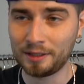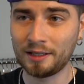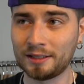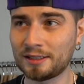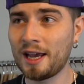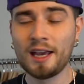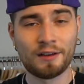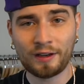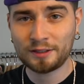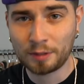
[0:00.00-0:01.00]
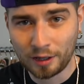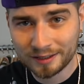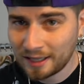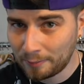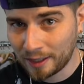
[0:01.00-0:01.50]
because if I spend all
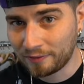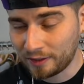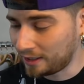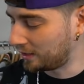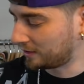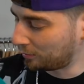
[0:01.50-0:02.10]
this time making videos,